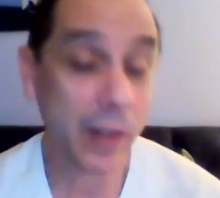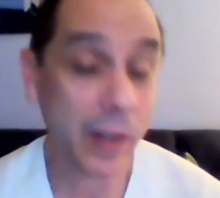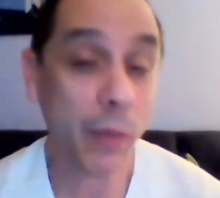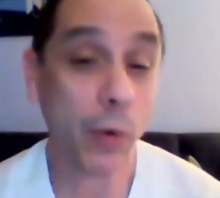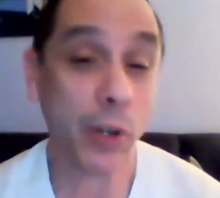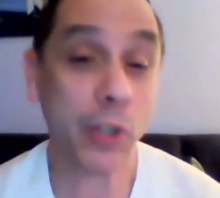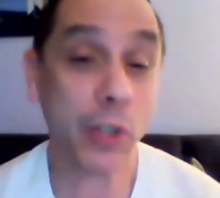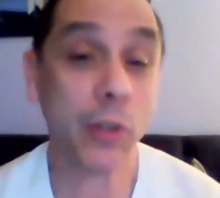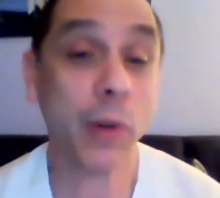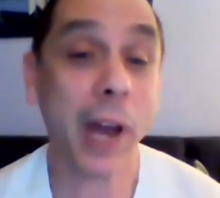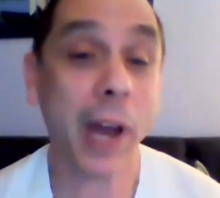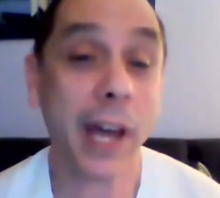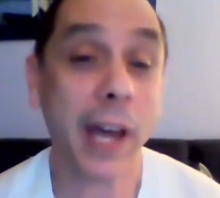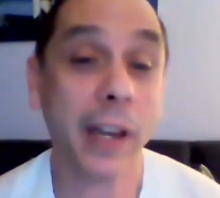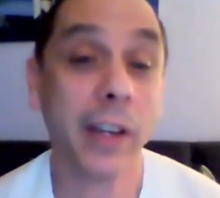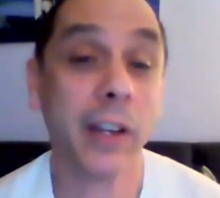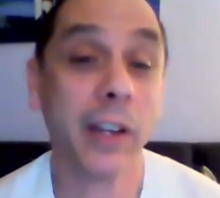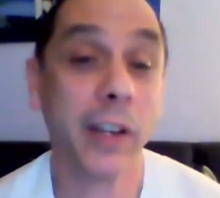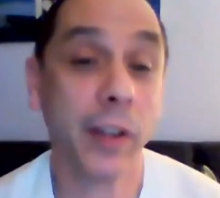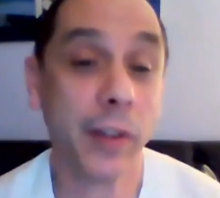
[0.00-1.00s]
when you
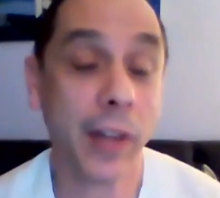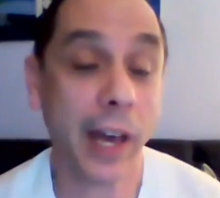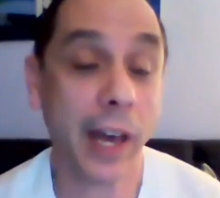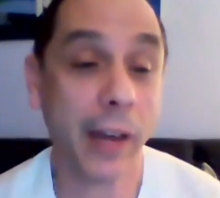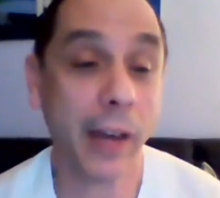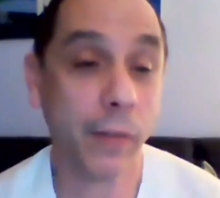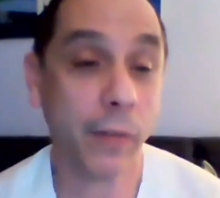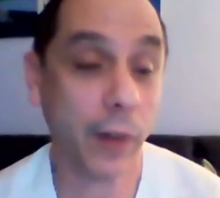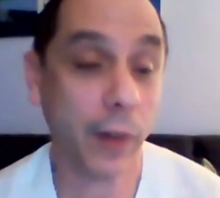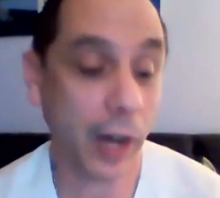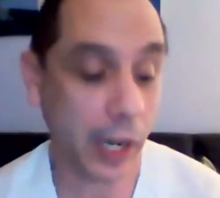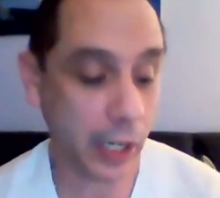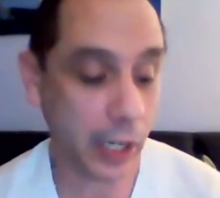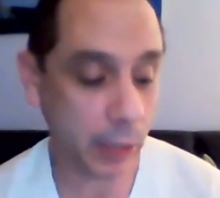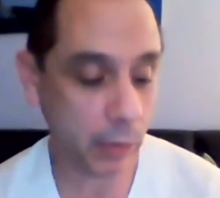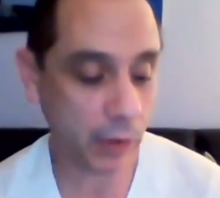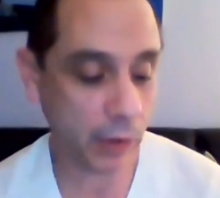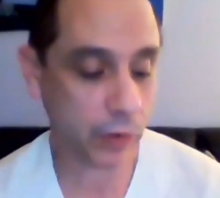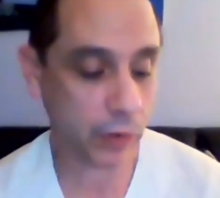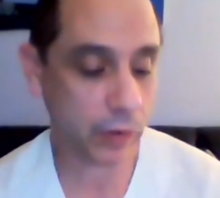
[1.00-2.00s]
edited that
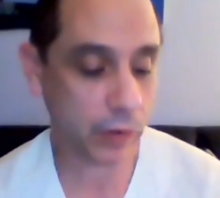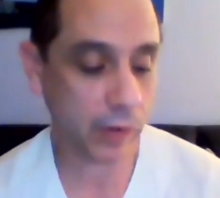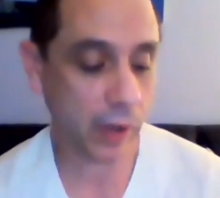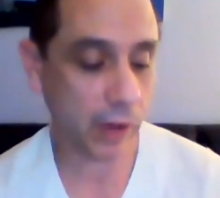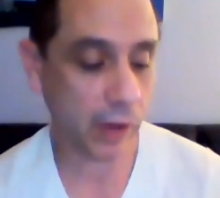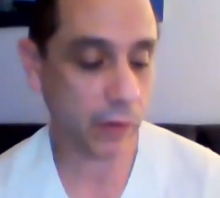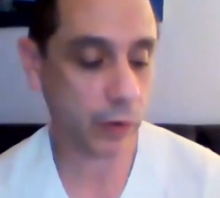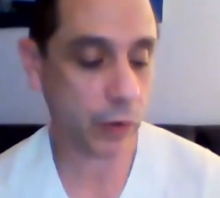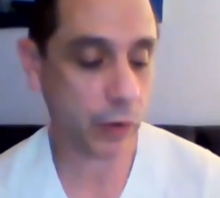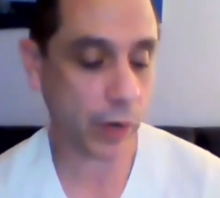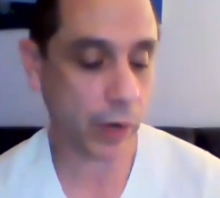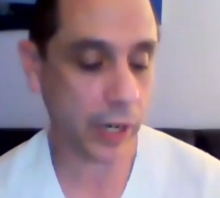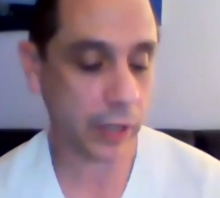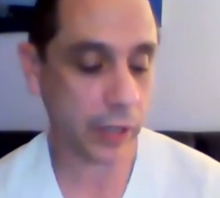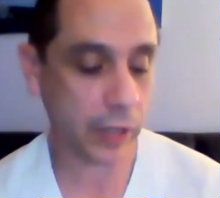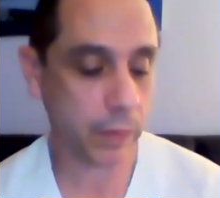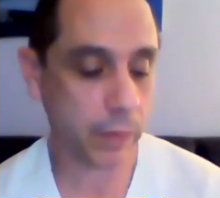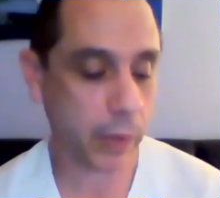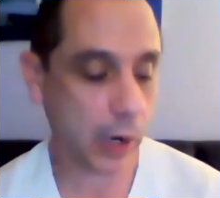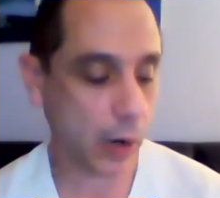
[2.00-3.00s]
volume of, of
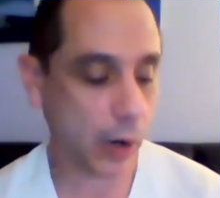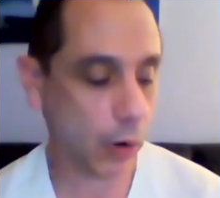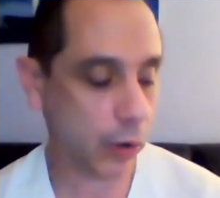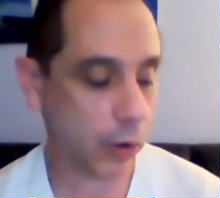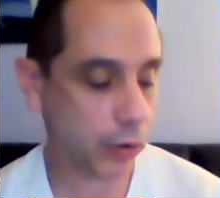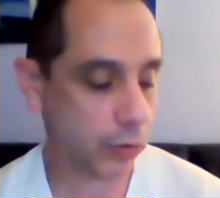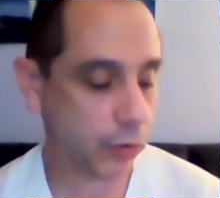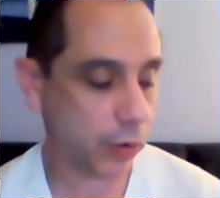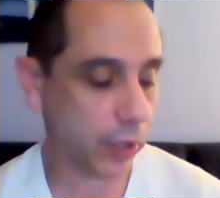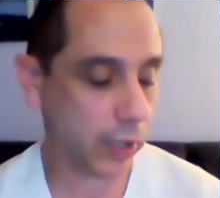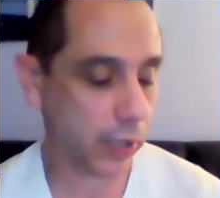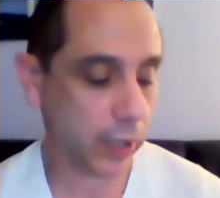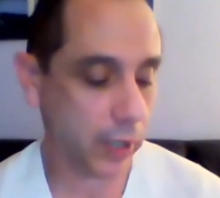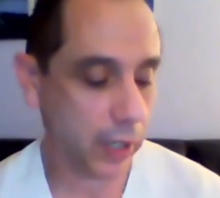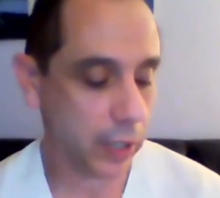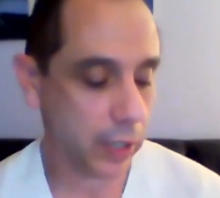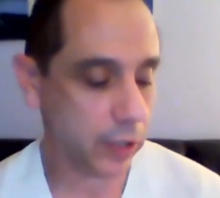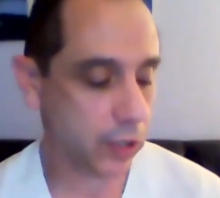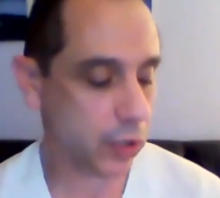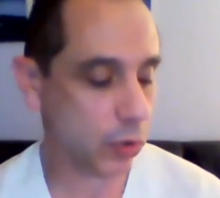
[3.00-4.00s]
great poetry,
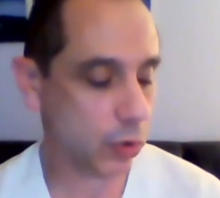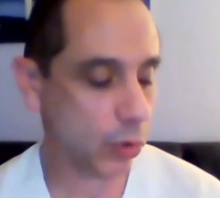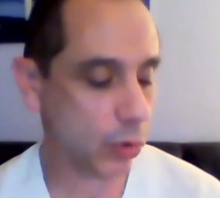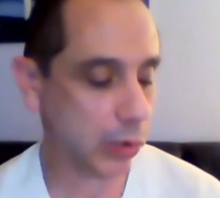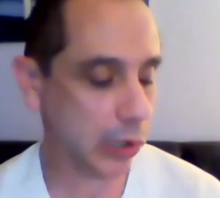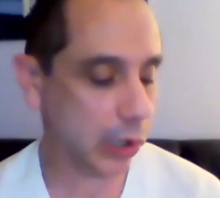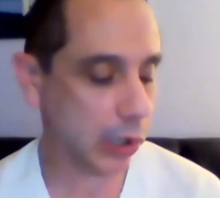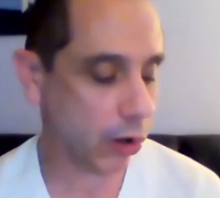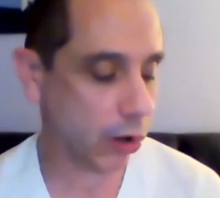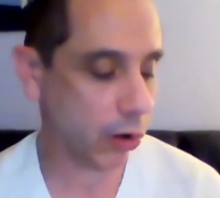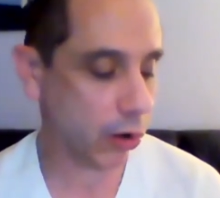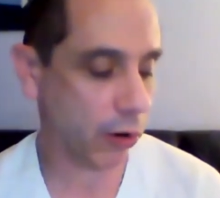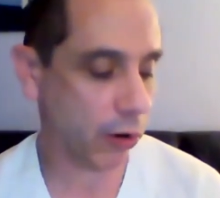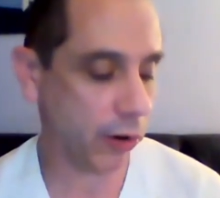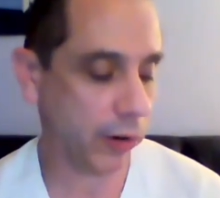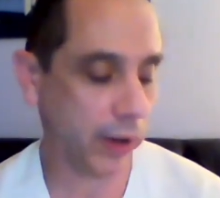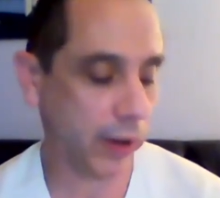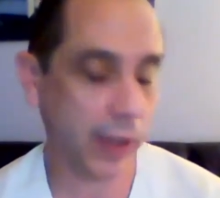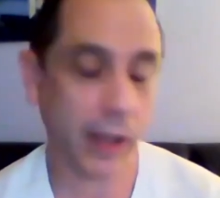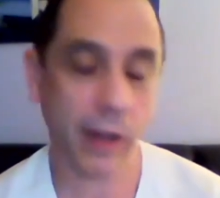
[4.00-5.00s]
did you
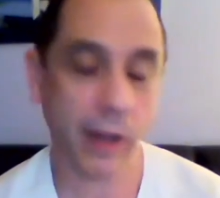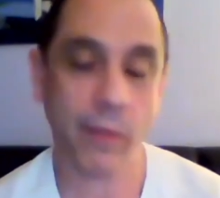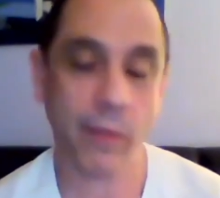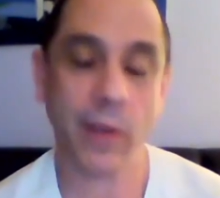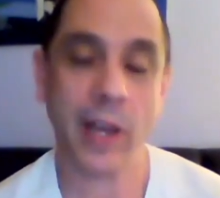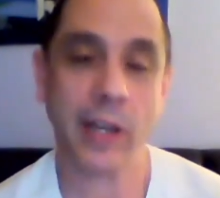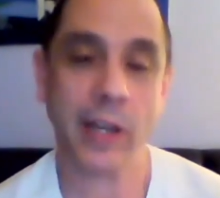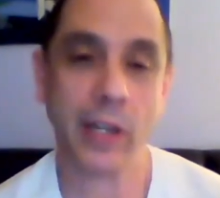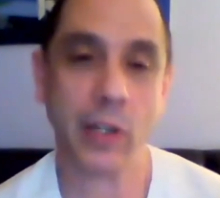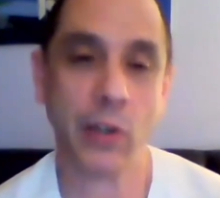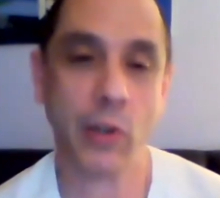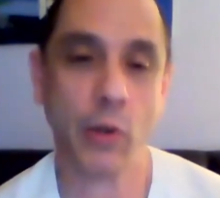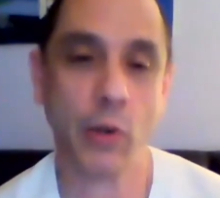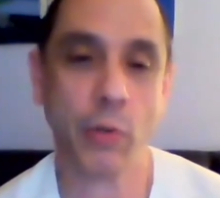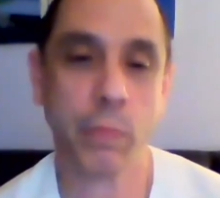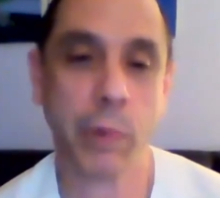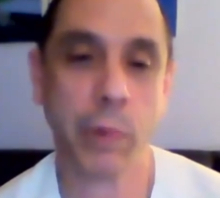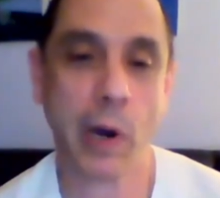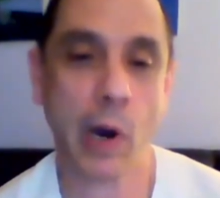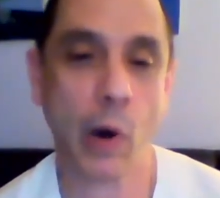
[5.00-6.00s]
learn of any
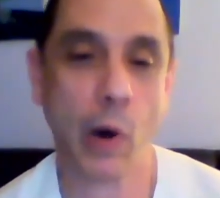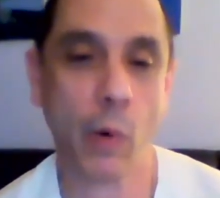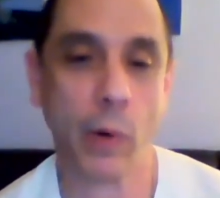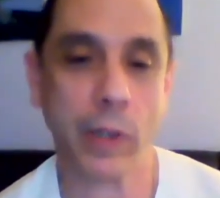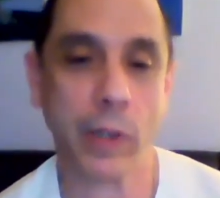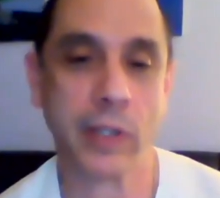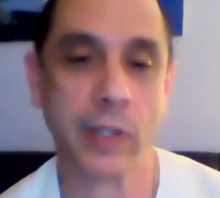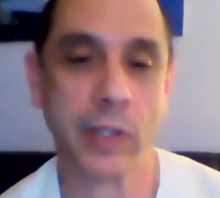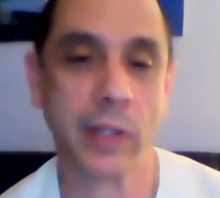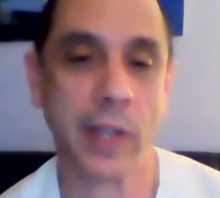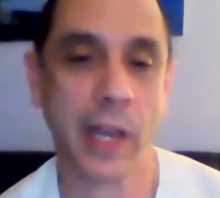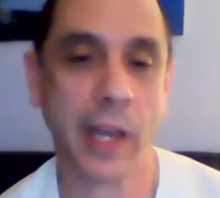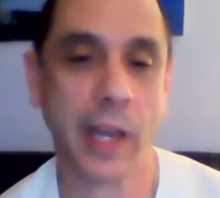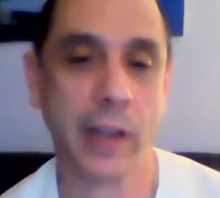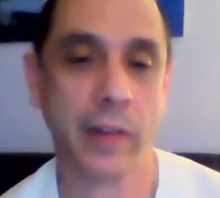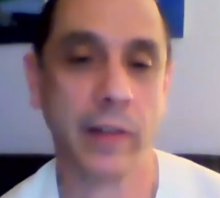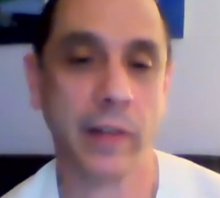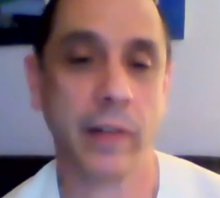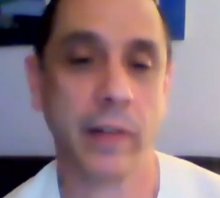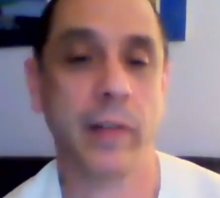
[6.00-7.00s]
new poets that
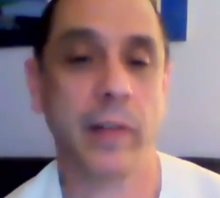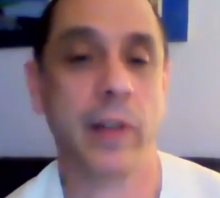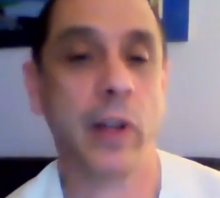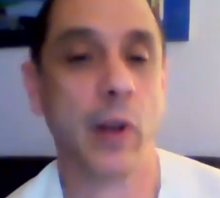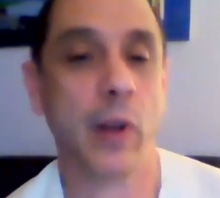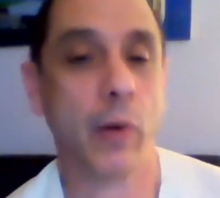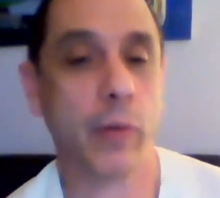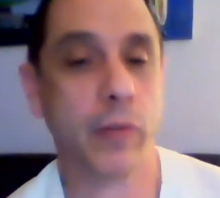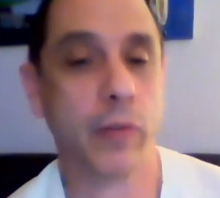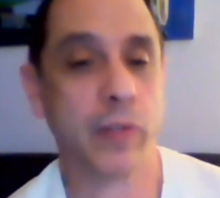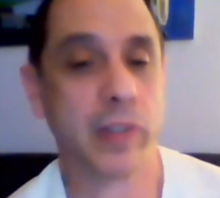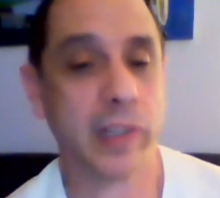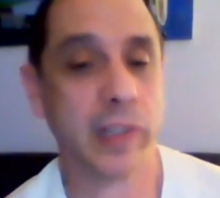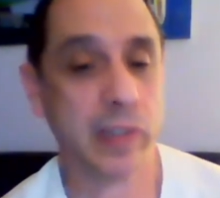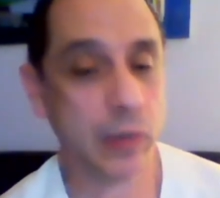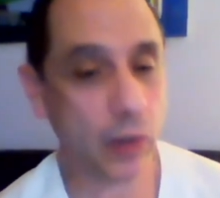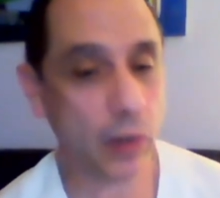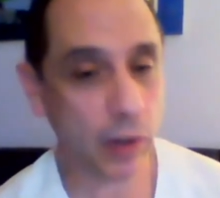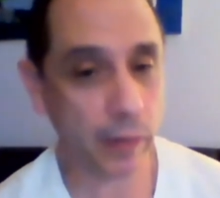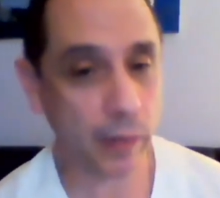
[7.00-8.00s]
you know, just
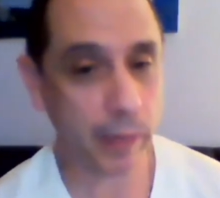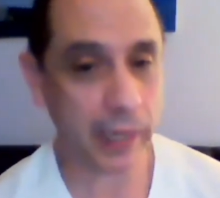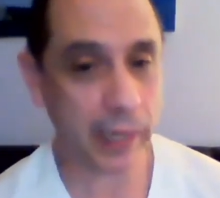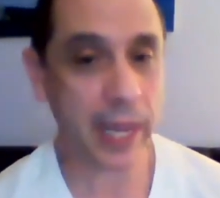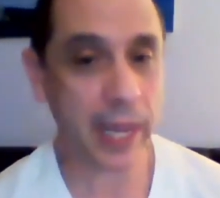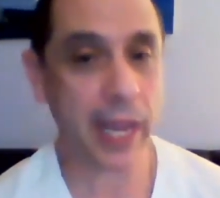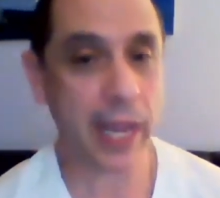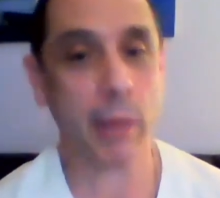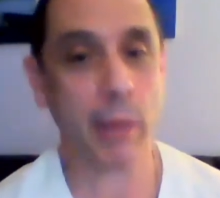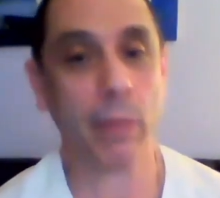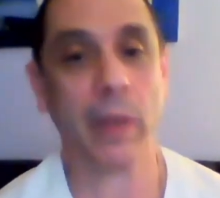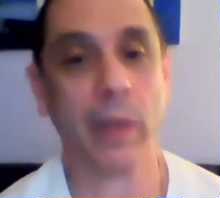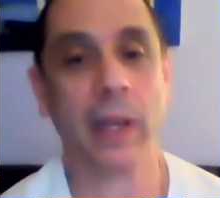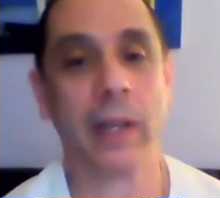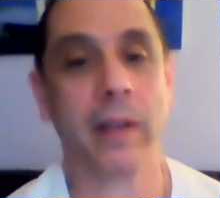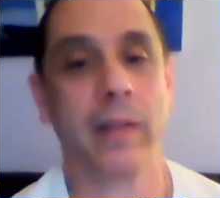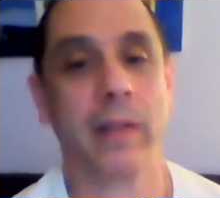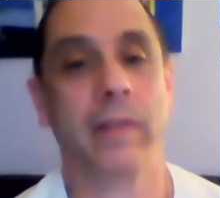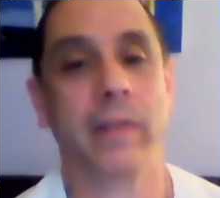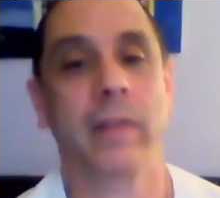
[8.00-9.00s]
sort of became like